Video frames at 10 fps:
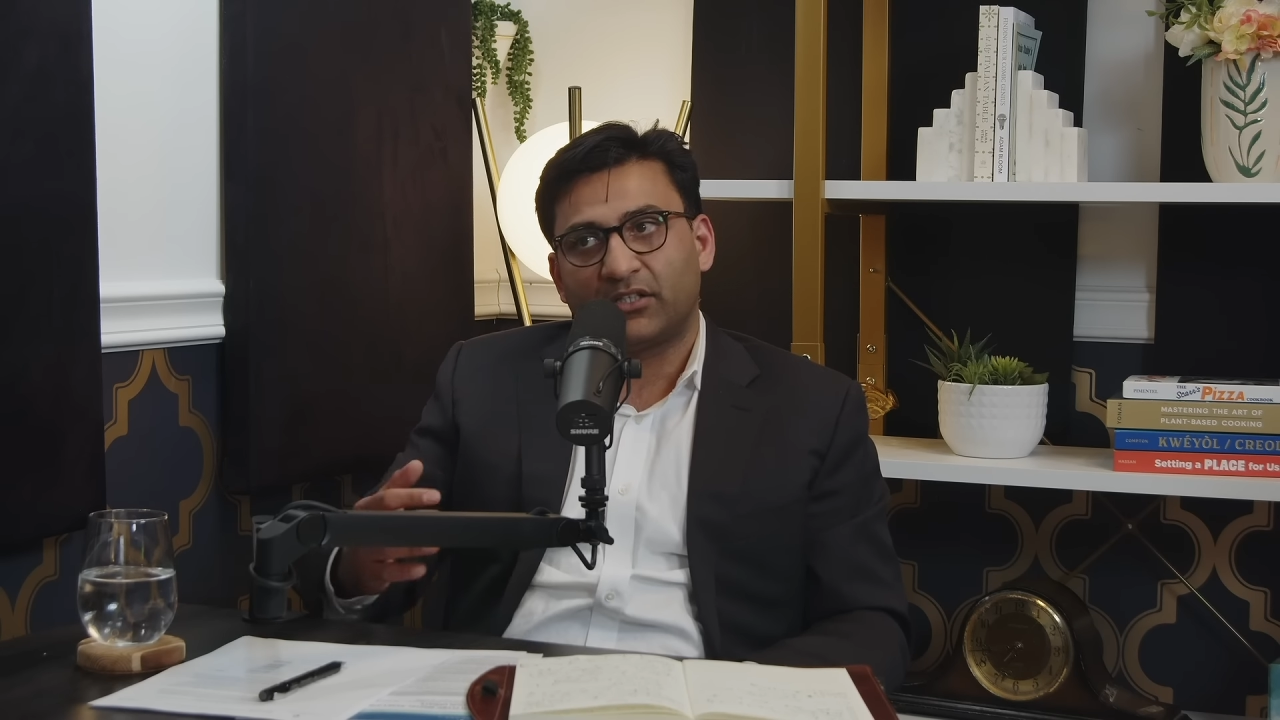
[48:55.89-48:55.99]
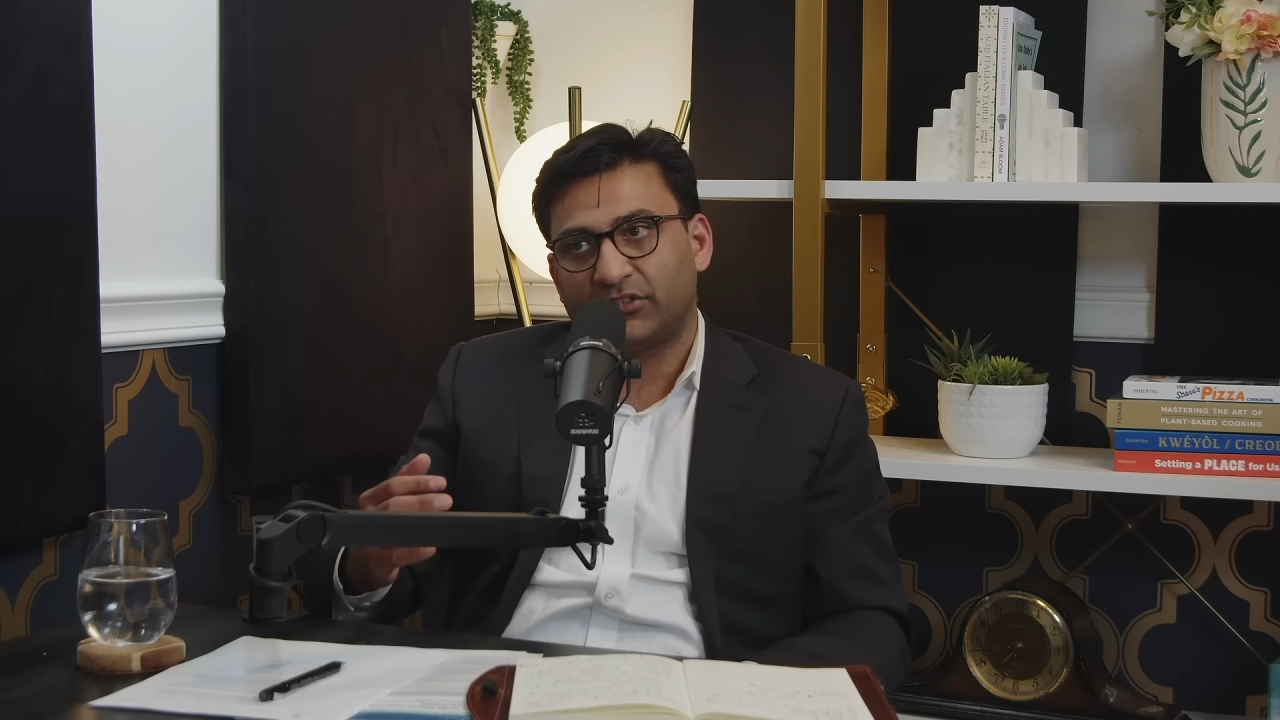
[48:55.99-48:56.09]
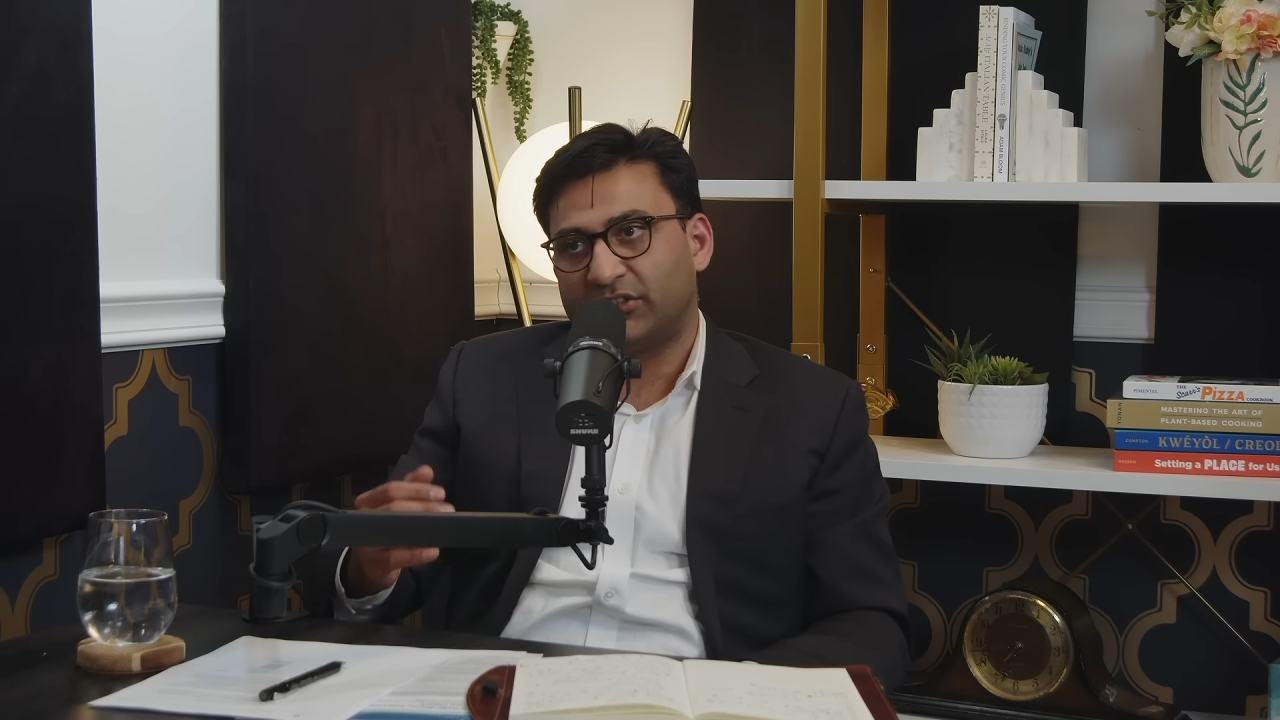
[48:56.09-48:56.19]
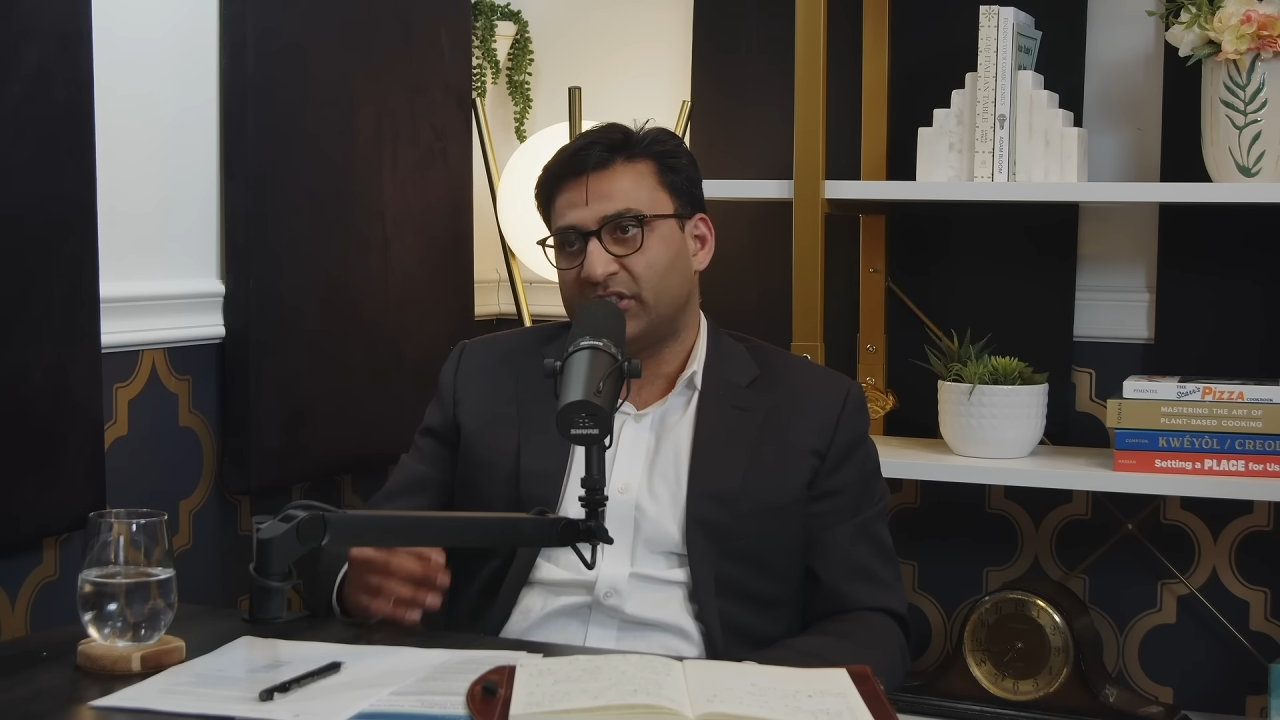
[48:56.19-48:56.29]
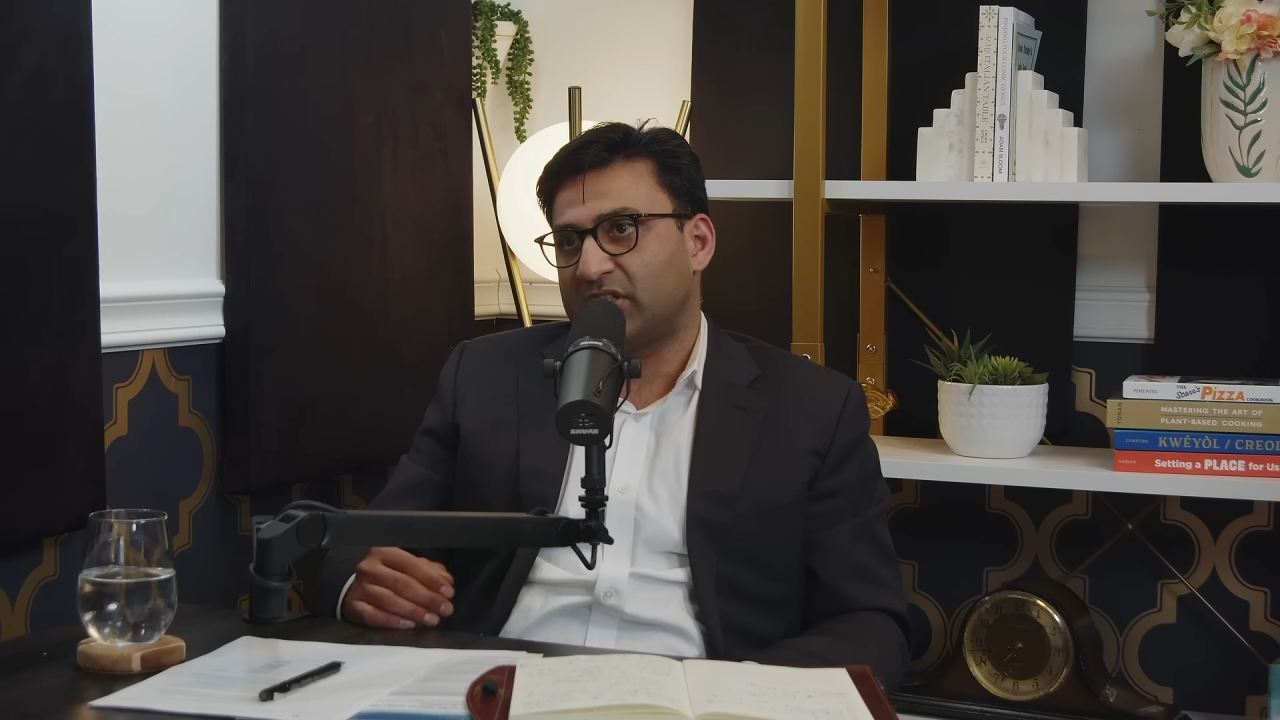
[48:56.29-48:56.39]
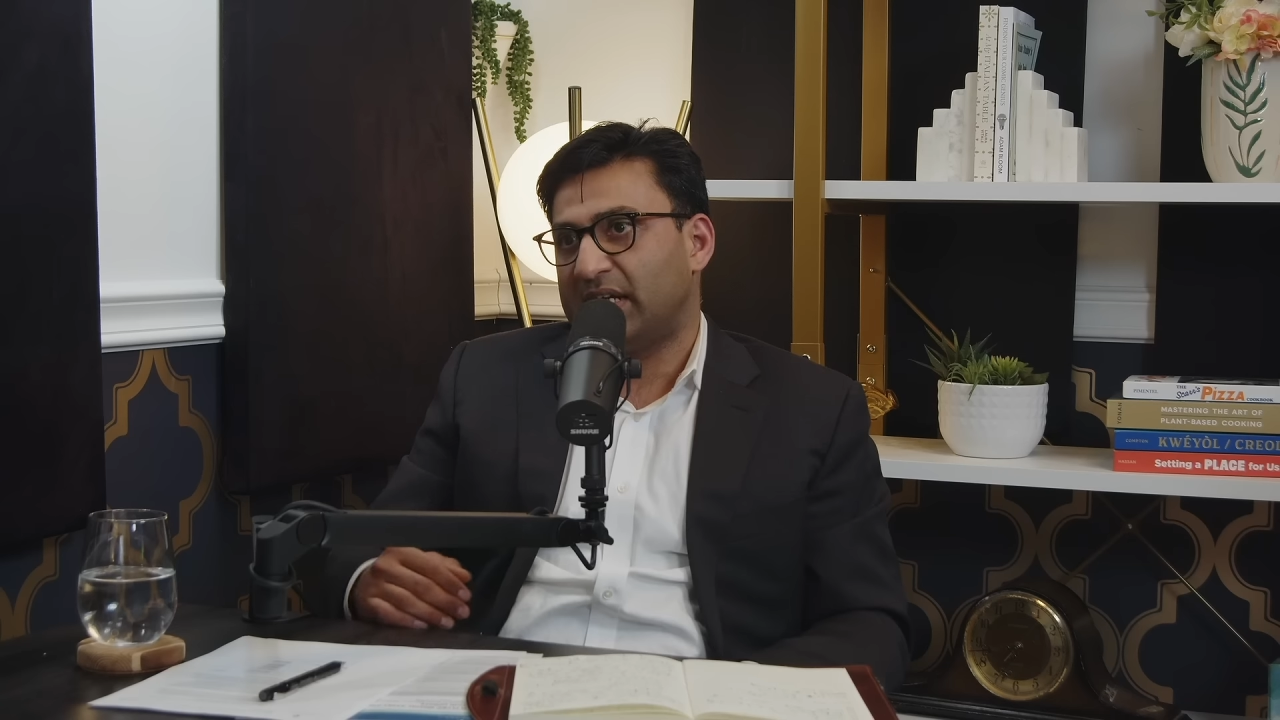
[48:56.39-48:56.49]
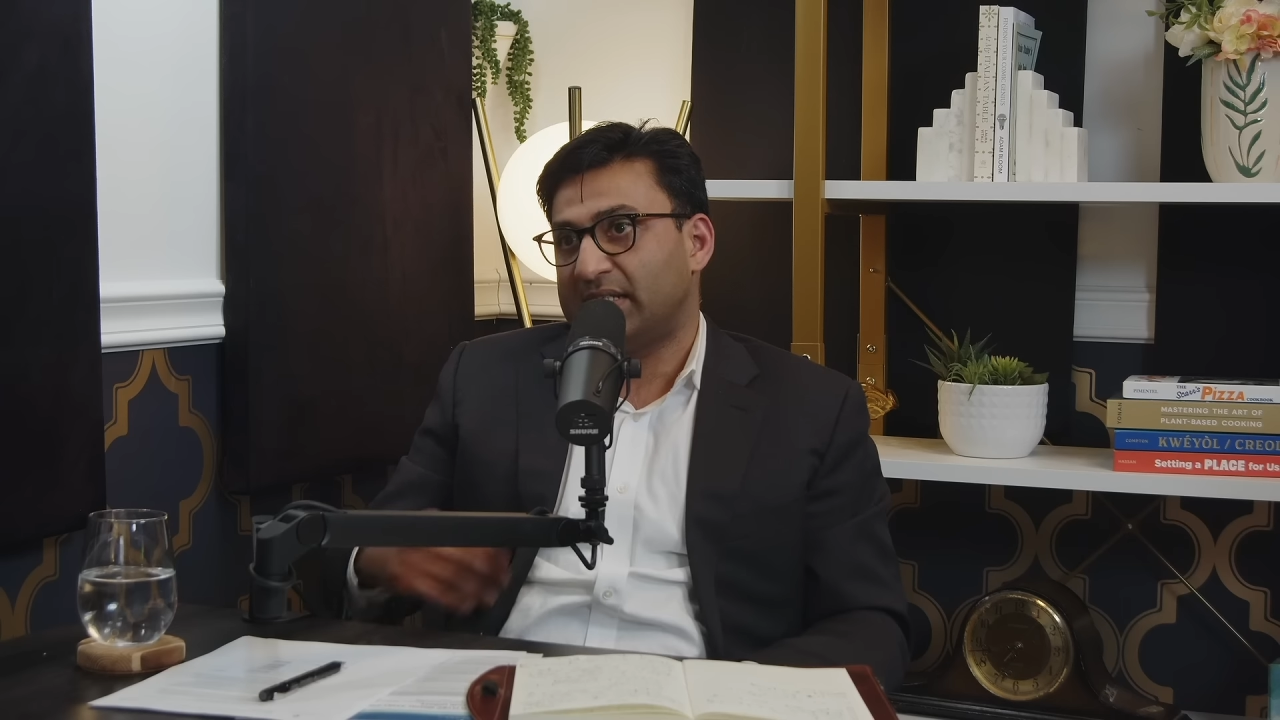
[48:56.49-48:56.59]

touched digital